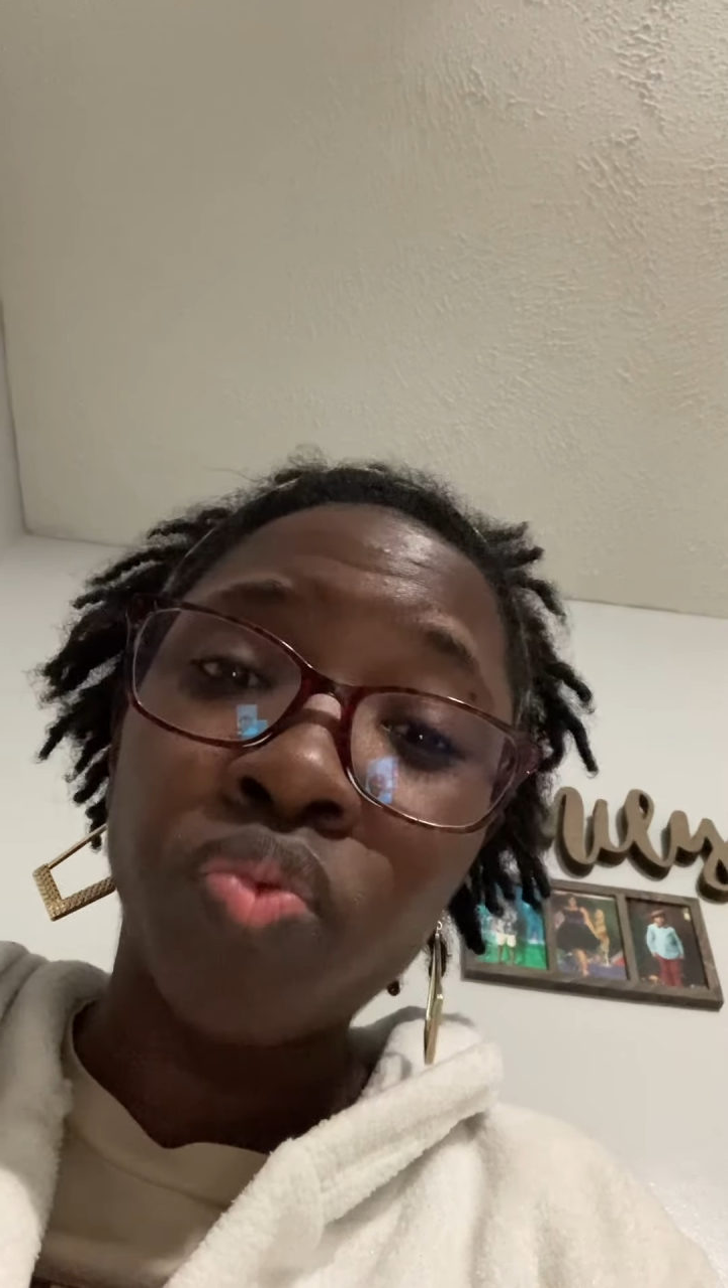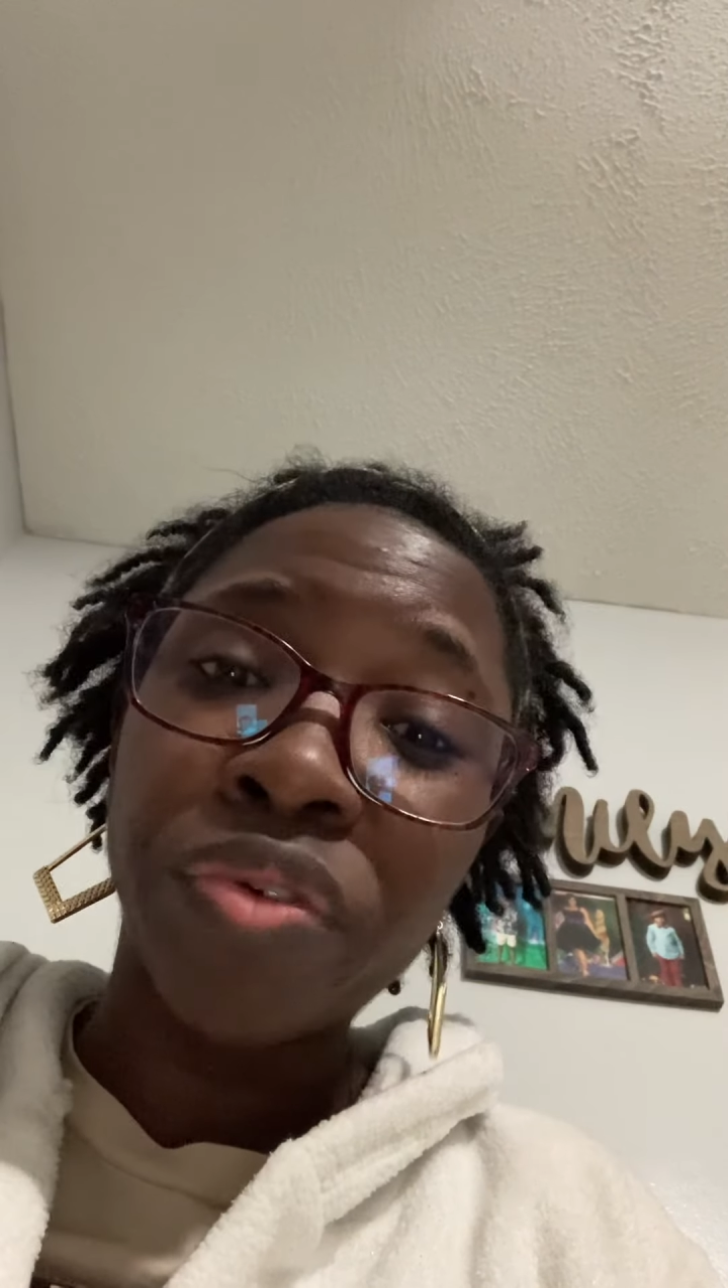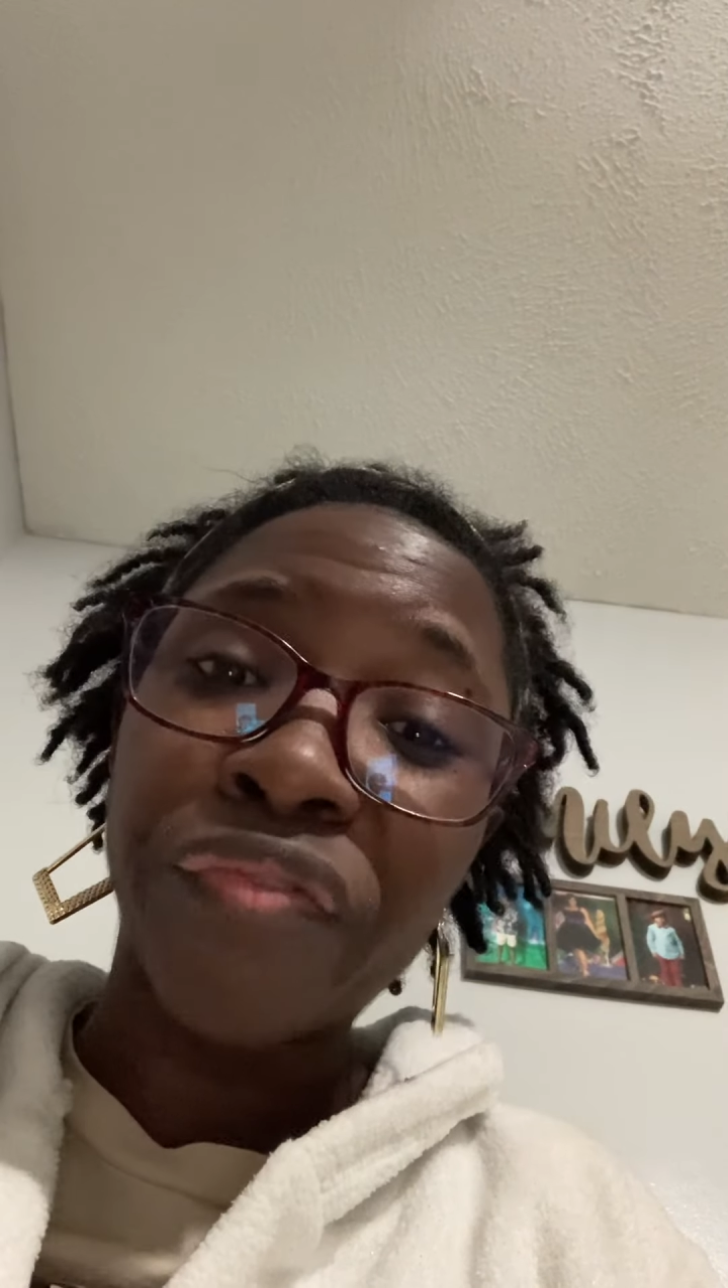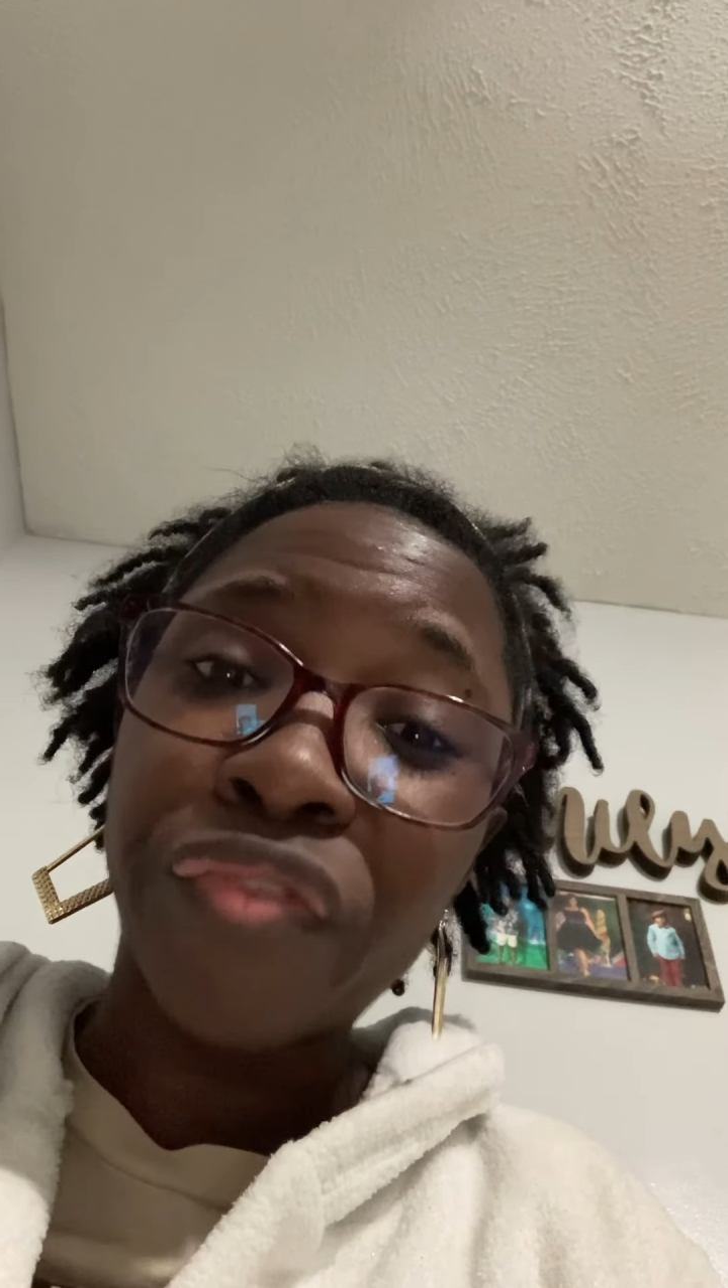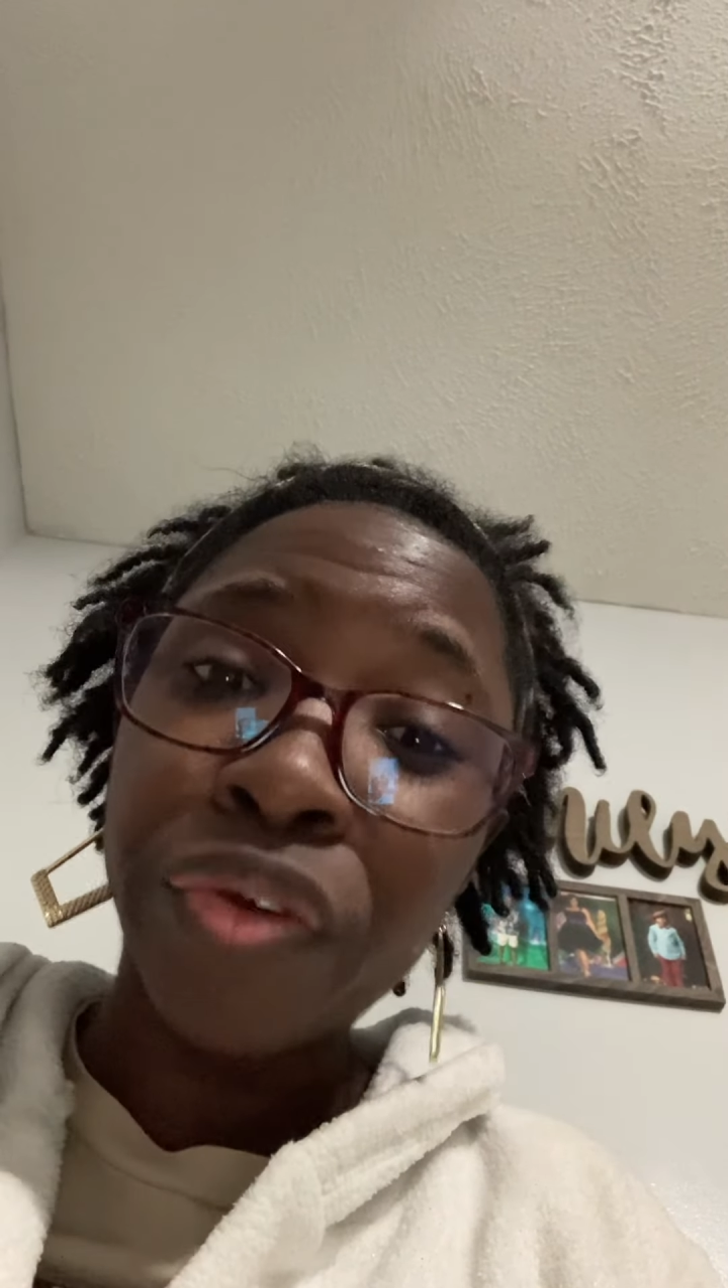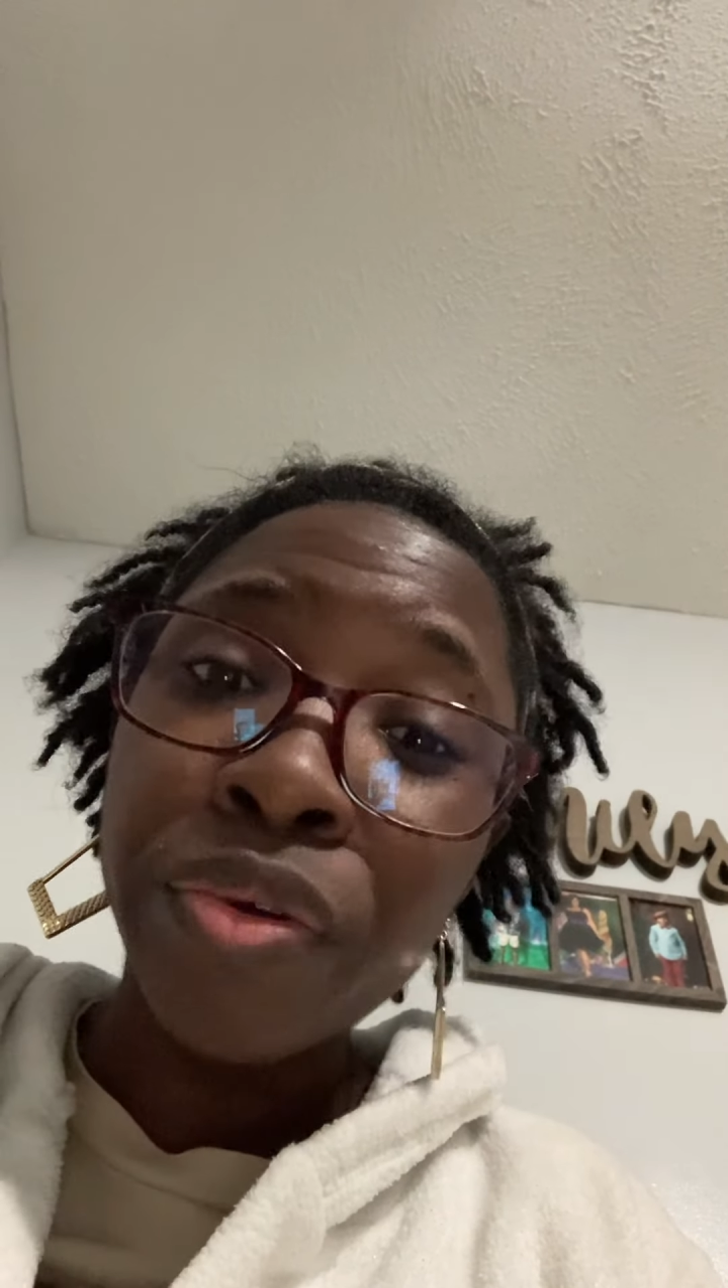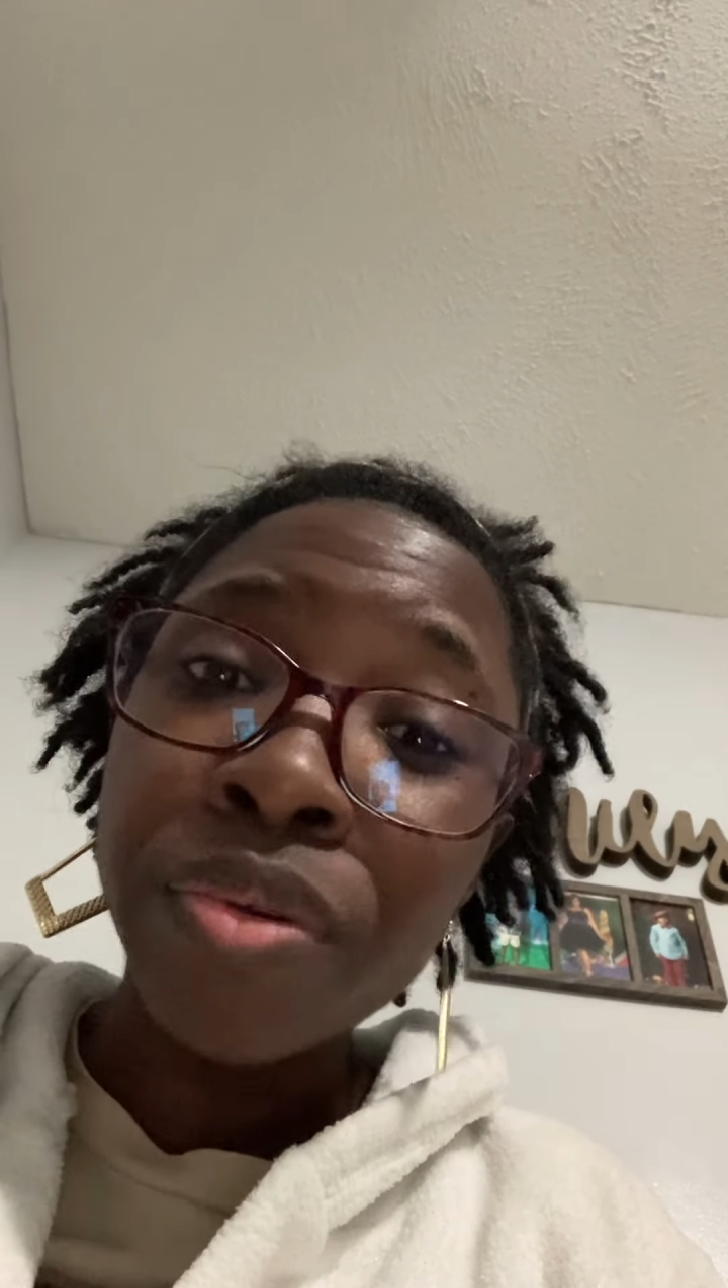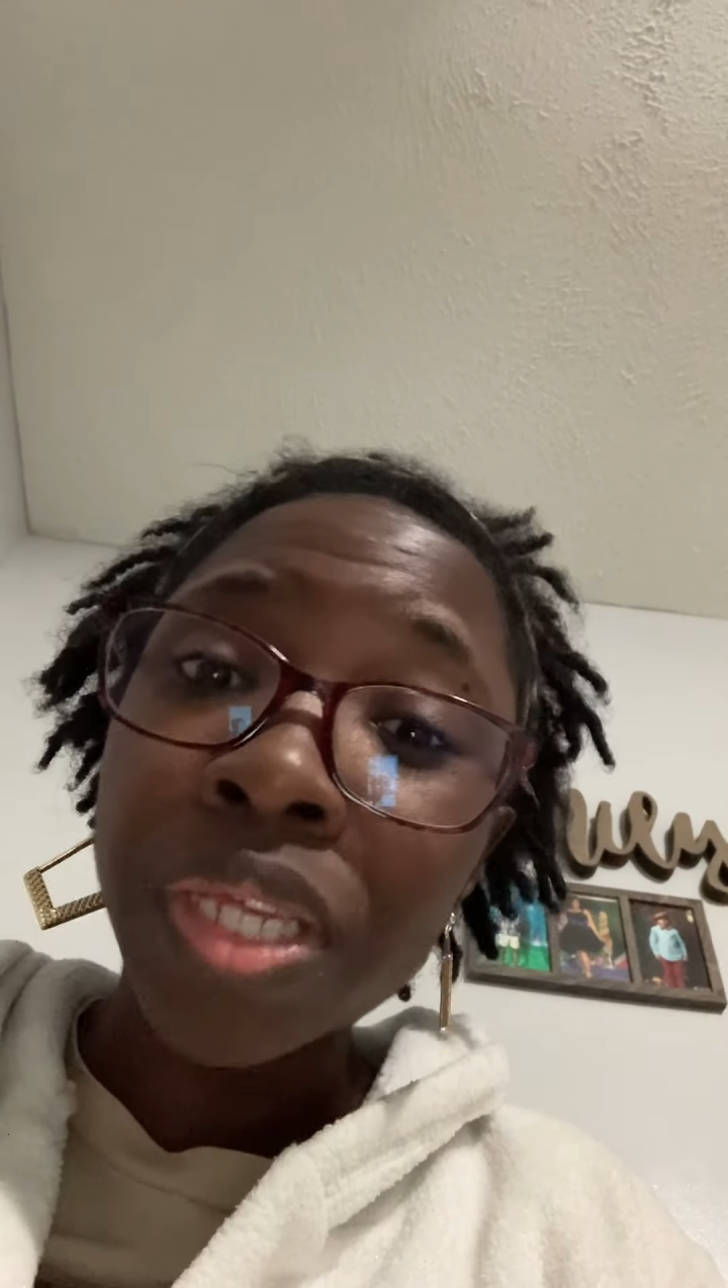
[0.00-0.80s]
refuse